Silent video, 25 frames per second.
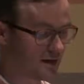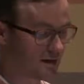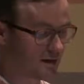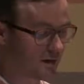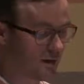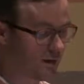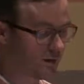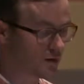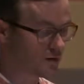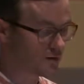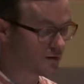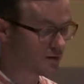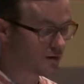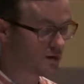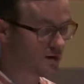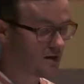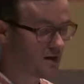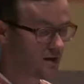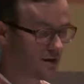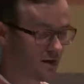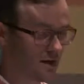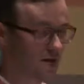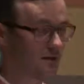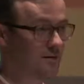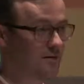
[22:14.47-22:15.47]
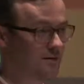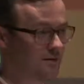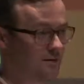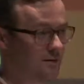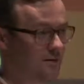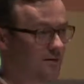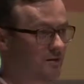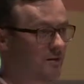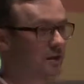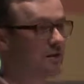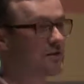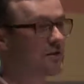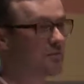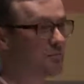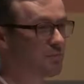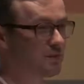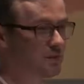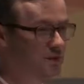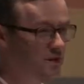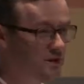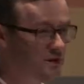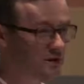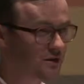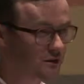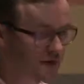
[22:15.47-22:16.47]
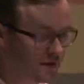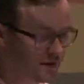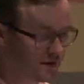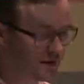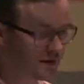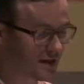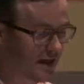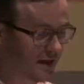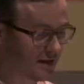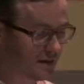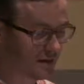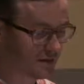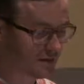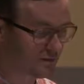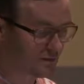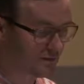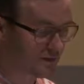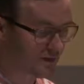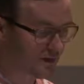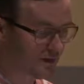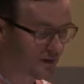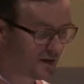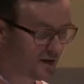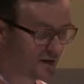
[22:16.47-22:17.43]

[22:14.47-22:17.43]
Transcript: lost, and the transposition itself